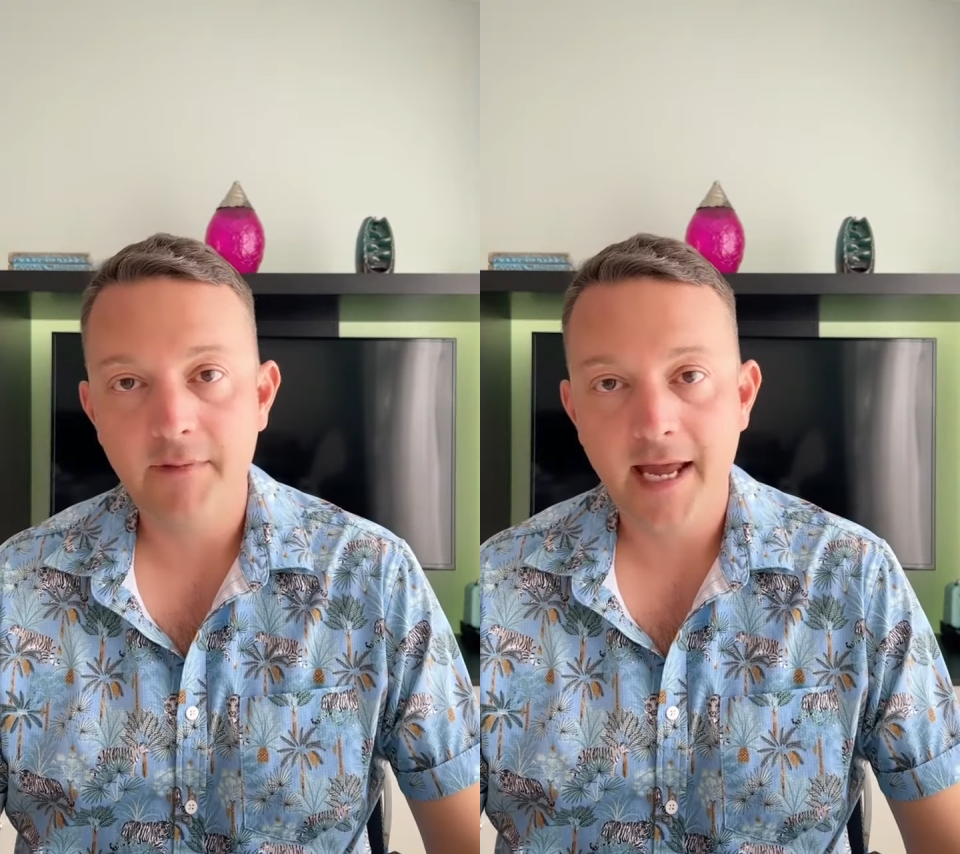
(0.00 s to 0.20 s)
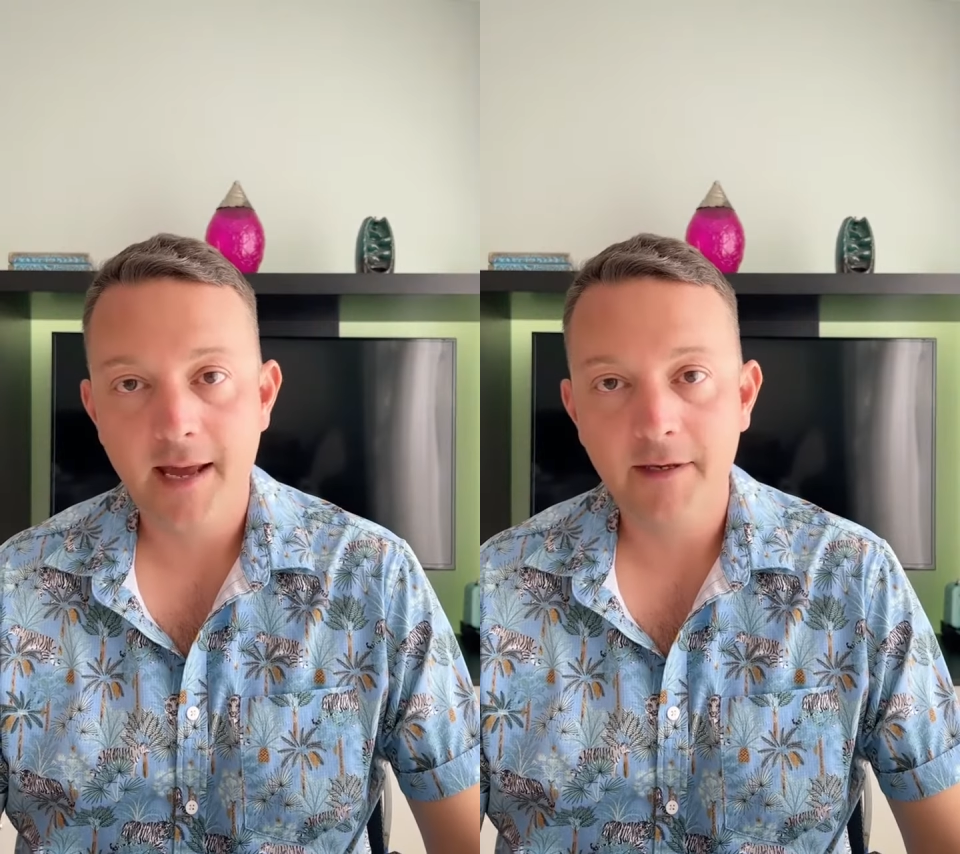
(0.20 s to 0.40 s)

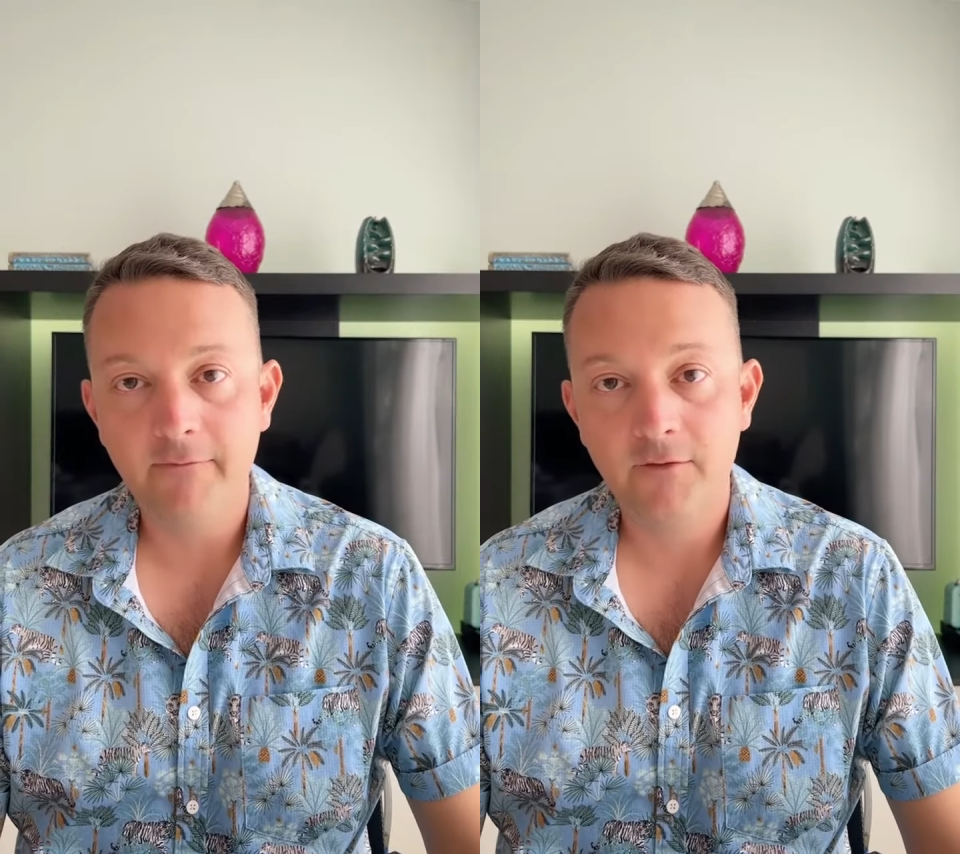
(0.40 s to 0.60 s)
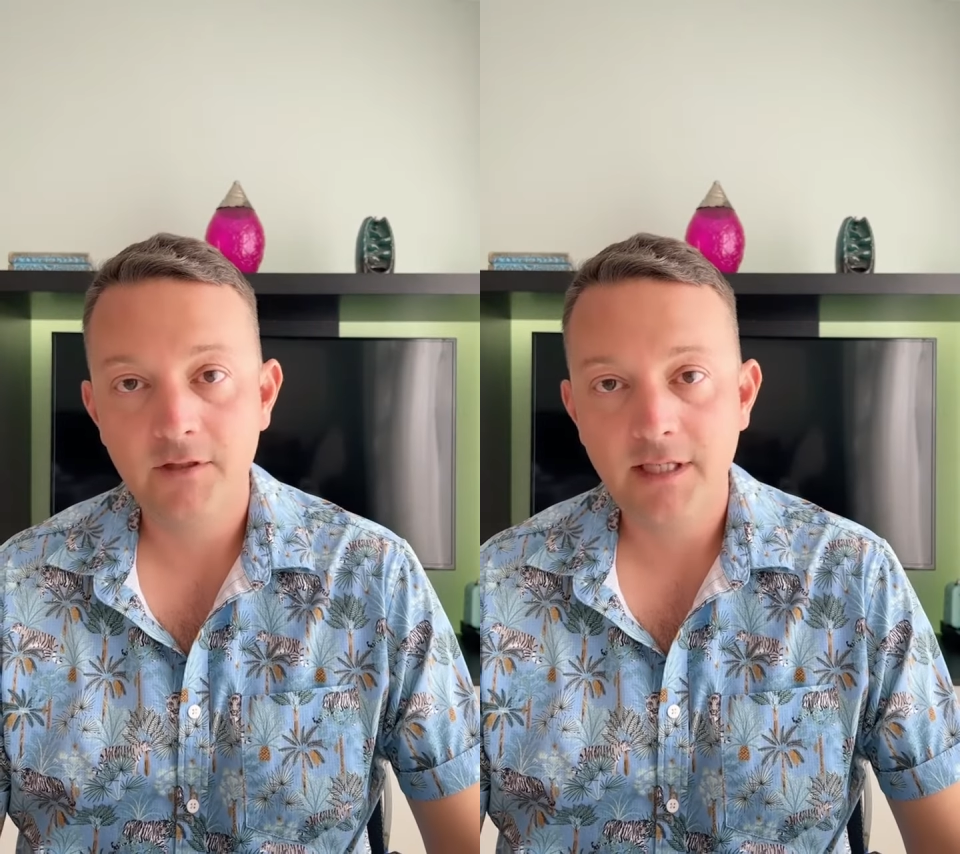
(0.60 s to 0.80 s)
Miami
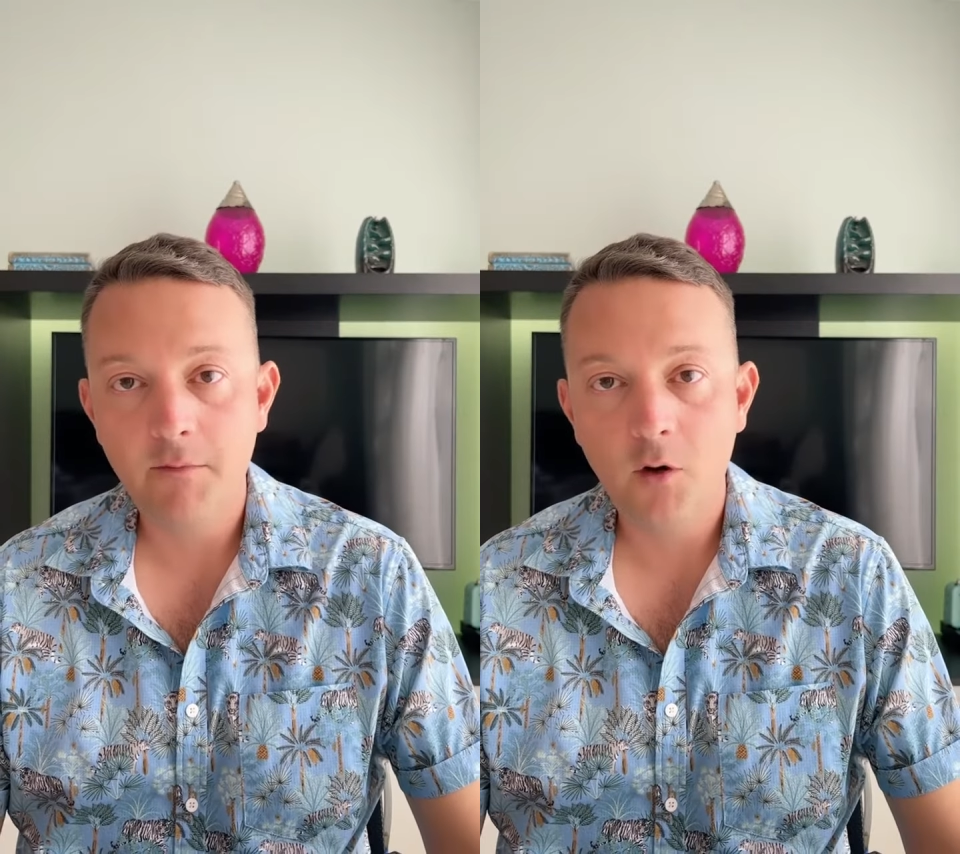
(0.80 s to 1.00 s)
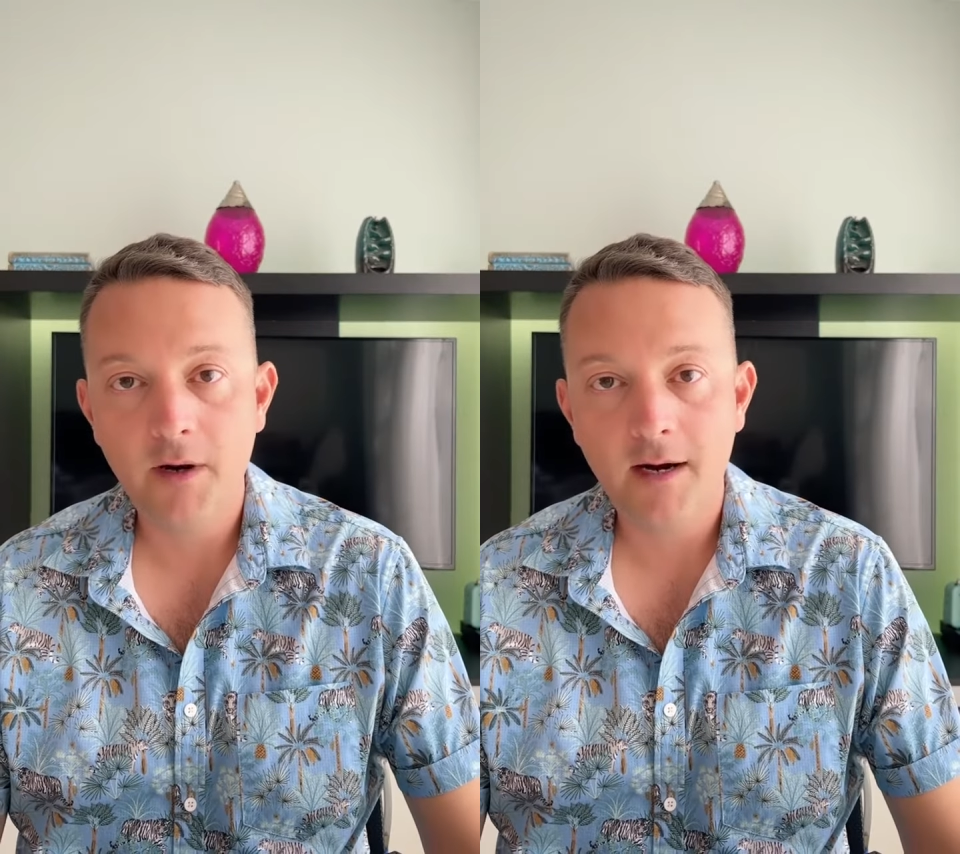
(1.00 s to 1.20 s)
First Time
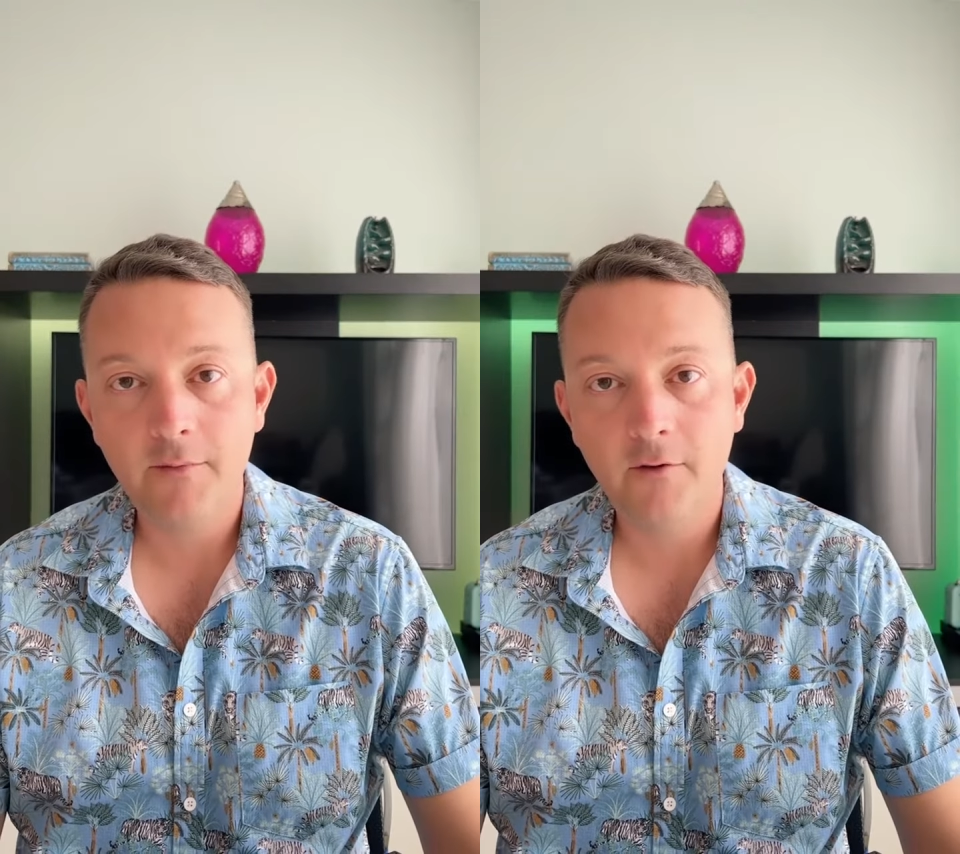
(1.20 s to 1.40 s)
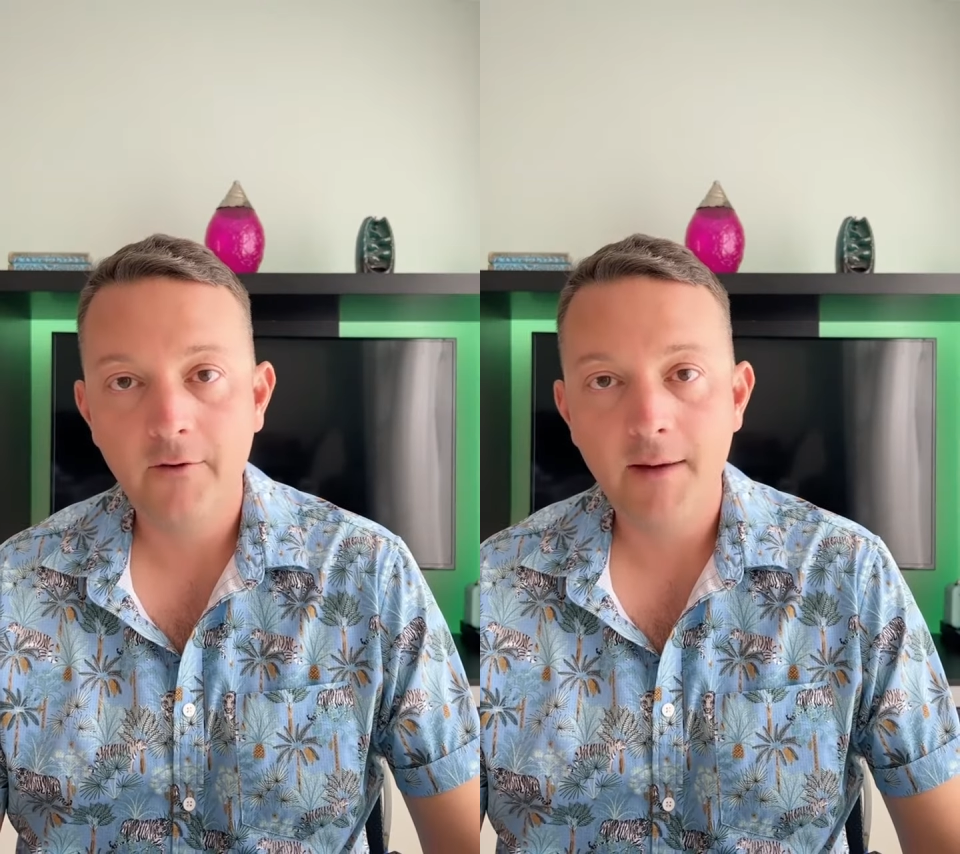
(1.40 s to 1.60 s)
Homebuyer
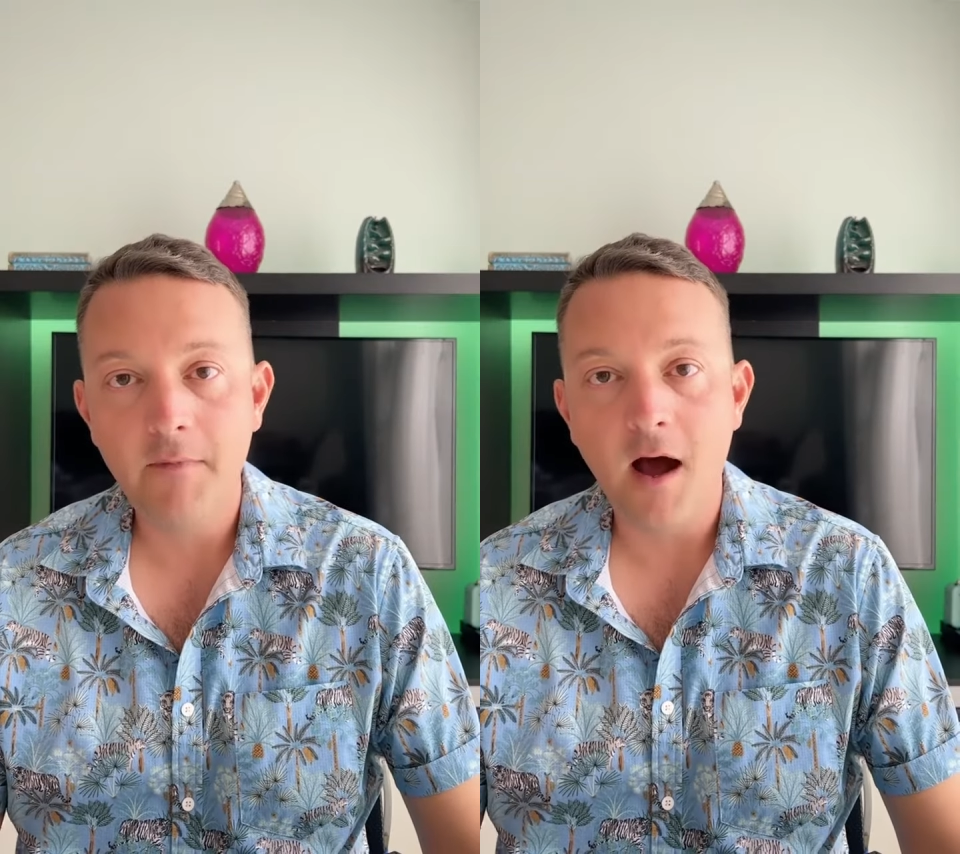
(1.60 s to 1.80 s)
Program,